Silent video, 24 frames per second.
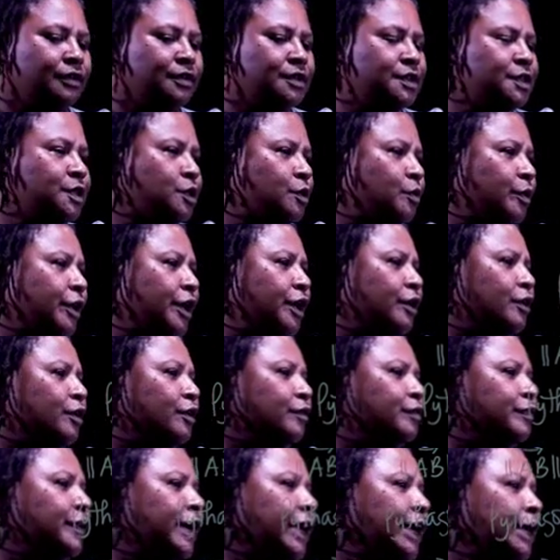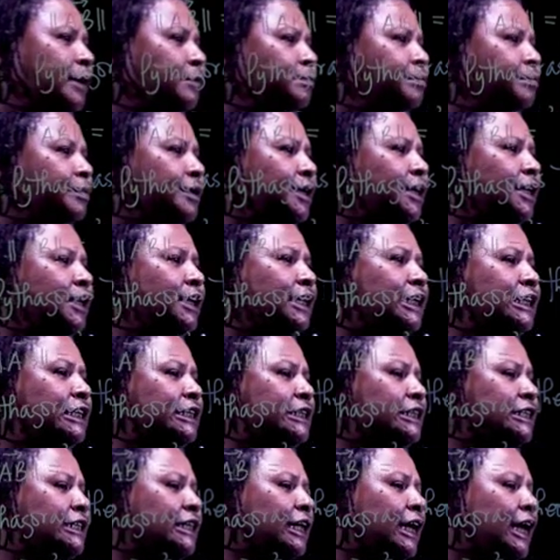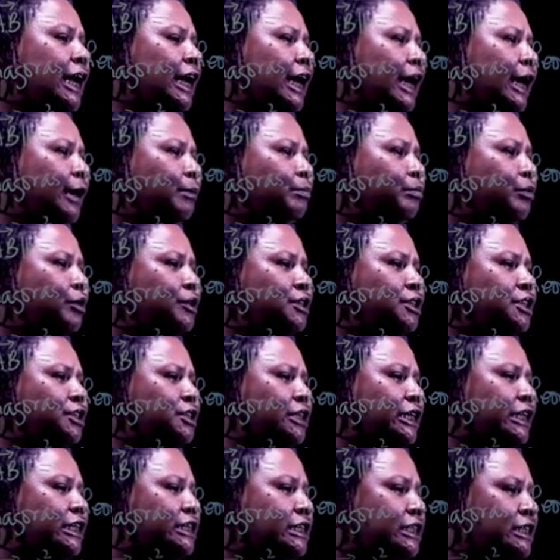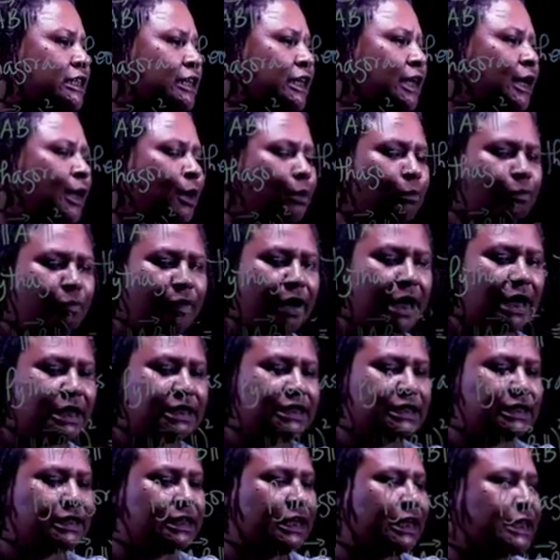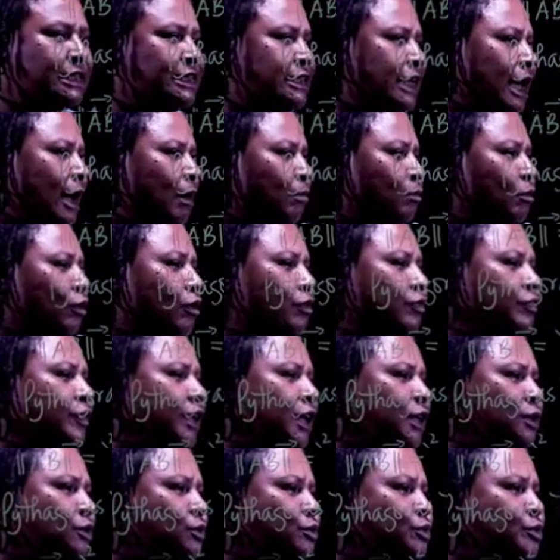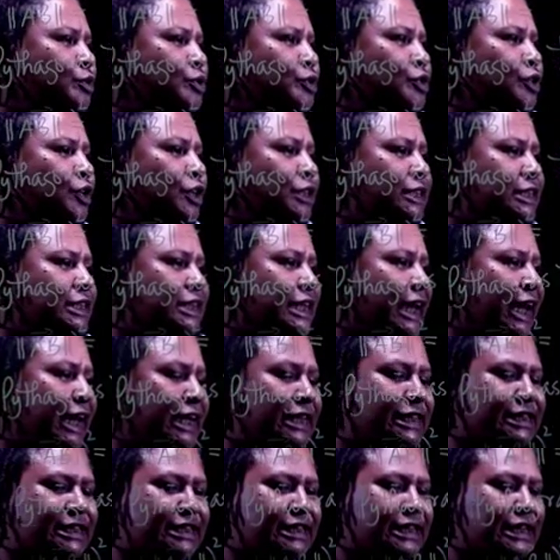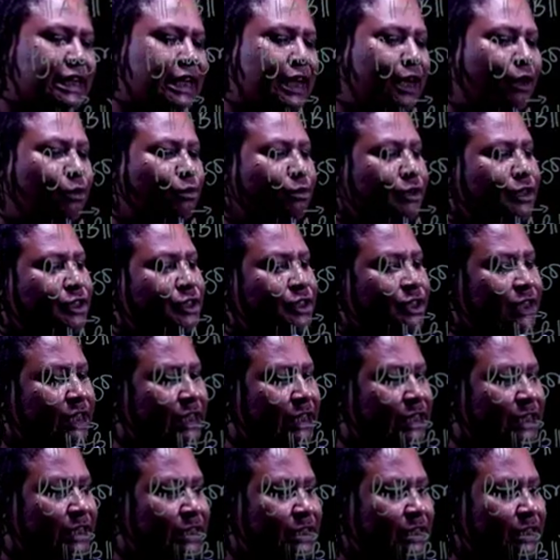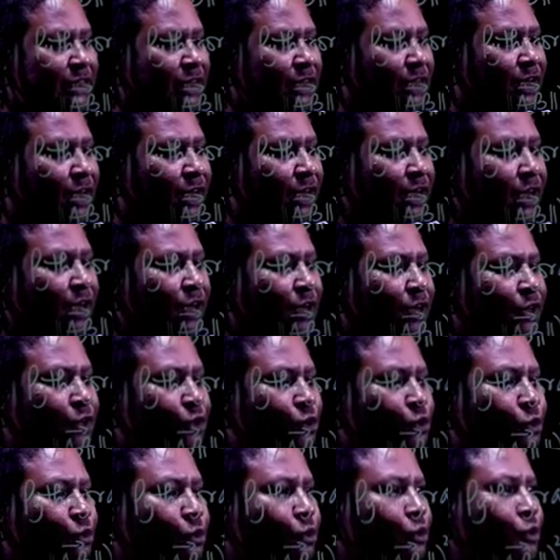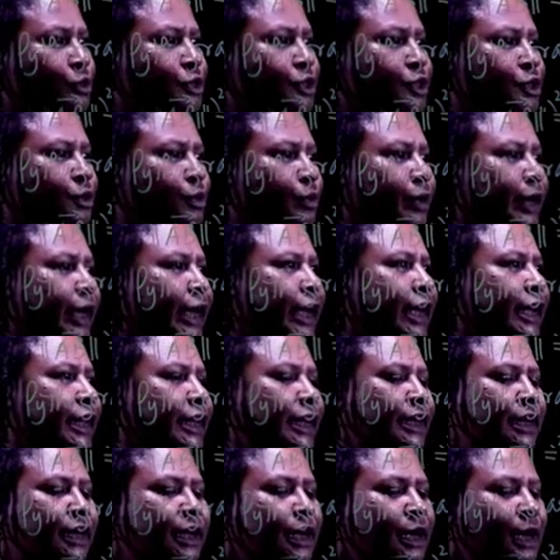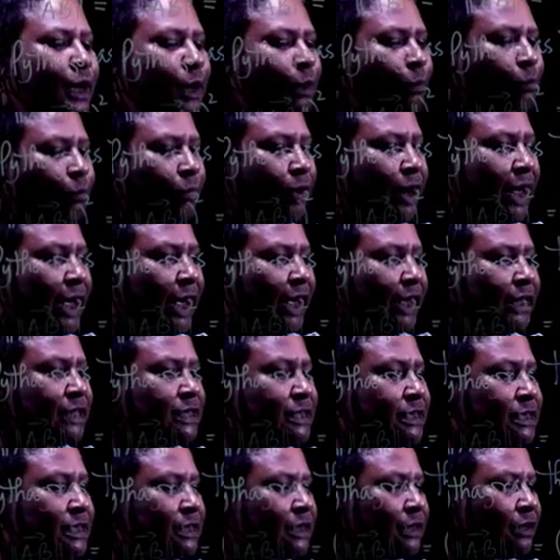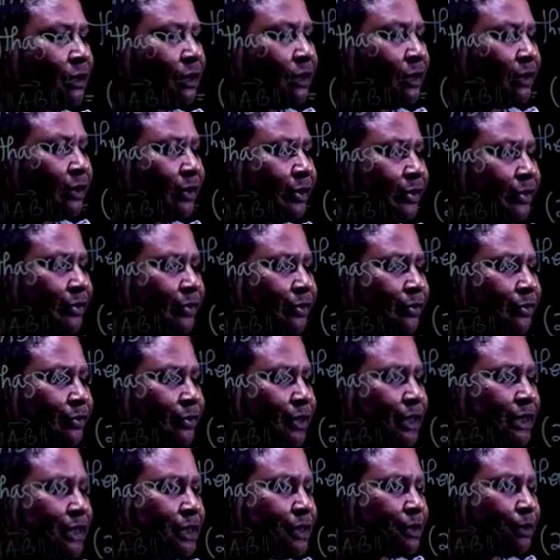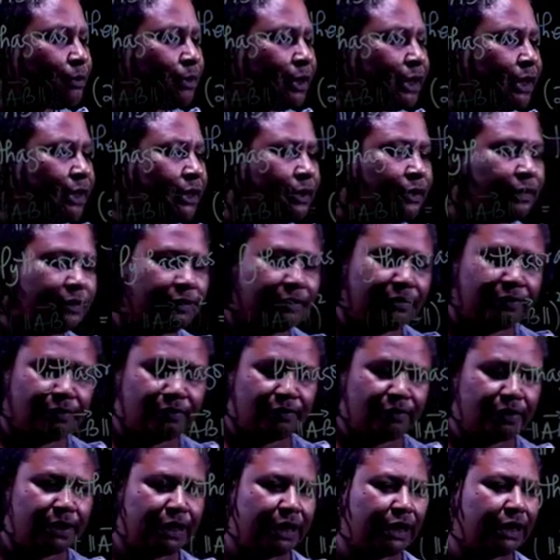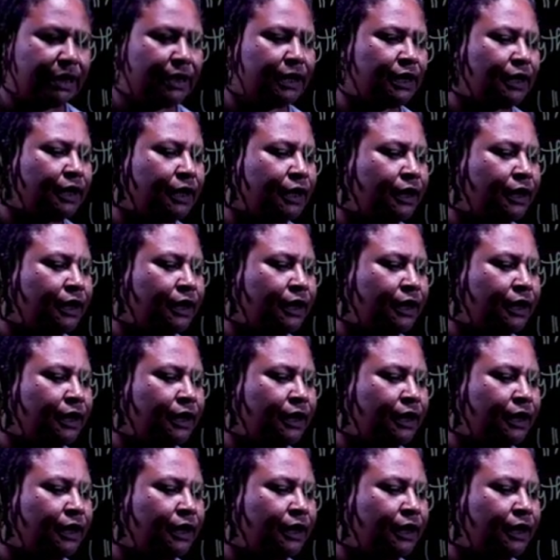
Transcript: Square of AB is the hypotenuse plus the sum of the 2 short sides here, which is 2 squared plus 3 squared, okay?